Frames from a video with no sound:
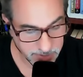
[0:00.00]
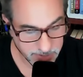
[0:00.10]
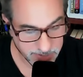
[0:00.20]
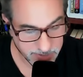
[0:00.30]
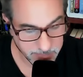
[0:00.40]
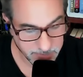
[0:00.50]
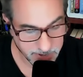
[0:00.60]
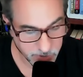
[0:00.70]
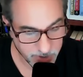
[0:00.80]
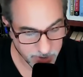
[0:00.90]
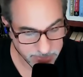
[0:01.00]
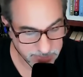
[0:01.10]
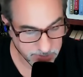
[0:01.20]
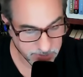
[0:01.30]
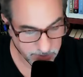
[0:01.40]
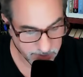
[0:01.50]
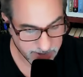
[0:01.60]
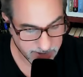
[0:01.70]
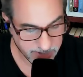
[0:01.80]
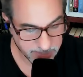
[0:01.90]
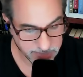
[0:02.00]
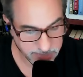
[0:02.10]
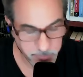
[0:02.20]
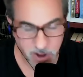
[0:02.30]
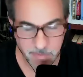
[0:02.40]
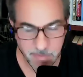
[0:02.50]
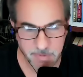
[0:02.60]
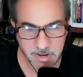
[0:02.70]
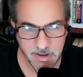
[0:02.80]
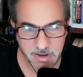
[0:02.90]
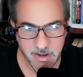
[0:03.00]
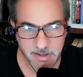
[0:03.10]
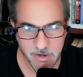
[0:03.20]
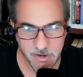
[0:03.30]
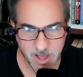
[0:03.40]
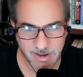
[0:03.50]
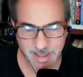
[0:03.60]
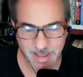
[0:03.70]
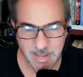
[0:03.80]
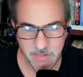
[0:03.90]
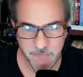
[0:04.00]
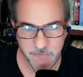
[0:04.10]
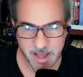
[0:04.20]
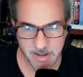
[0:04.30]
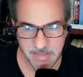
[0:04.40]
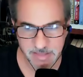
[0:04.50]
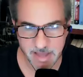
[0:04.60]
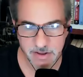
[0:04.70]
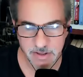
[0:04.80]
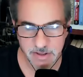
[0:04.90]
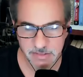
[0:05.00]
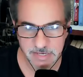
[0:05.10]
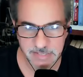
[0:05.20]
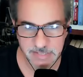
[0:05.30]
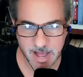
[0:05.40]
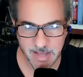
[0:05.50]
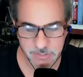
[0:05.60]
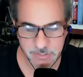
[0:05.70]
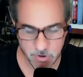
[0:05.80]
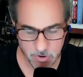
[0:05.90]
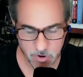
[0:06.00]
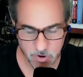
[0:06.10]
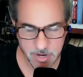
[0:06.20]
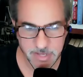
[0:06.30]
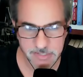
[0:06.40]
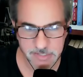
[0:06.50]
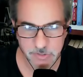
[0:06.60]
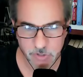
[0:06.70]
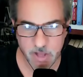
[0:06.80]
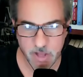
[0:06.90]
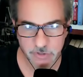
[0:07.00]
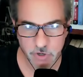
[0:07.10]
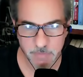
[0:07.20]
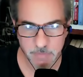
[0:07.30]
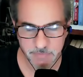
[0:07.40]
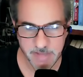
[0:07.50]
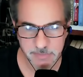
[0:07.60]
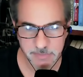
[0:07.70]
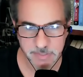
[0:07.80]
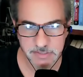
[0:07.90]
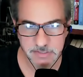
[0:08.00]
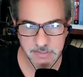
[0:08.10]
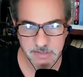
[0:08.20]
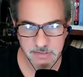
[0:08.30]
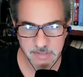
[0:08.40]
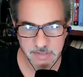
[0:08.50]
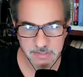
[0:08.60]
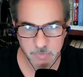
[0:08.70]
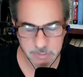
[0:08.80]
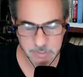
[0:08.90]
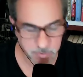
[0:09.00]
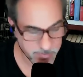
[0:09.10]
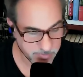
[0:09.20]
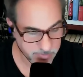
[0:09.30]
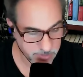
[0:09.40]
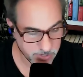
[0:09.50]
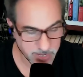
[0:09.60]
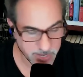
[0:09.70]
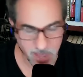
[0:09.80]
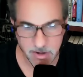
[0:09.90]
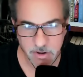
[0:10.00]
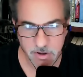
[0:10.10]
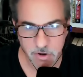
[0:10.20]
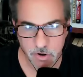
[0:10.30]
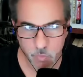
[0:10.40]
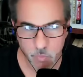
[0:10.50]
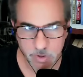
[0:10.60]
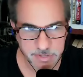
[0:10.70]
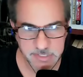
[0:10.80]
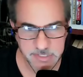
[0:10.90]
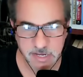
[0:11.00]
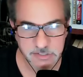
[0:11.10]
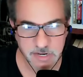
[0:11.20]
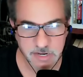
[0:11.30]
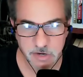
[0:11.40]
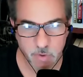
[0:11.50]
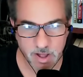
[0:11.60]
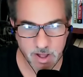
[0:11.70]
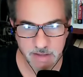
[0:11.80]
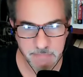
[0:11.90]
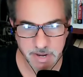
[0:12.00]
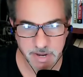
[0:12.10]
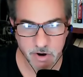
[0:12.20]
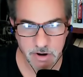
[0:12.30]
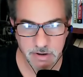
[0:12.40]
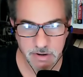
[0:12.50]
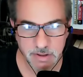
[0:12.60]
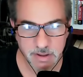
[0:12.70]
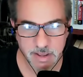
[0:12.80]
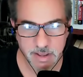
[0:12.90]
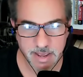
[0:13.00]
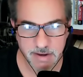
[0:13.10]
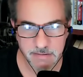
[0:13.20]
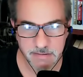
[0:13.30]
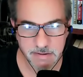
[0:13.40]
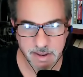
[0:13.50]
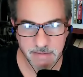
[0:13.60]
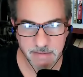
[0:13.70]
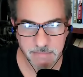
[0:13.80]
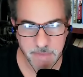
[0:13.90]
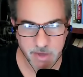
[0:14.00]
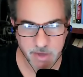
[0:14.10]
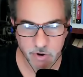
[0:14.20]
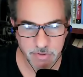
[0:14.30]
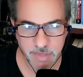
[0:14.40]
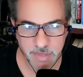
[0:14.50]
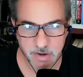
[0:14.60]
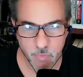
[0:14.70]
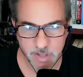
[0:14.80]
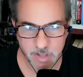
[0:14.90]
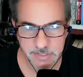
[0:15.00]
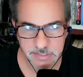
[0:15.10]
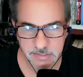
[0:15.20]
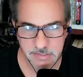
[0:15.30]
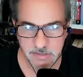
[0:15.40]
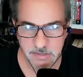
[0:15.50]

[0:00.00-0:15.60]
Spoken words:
made a great deal, and he's probably not liking the fact that these guys are hurting his long-term investments. That's what he's probably looking at. Will this continue on bigger and better than it was?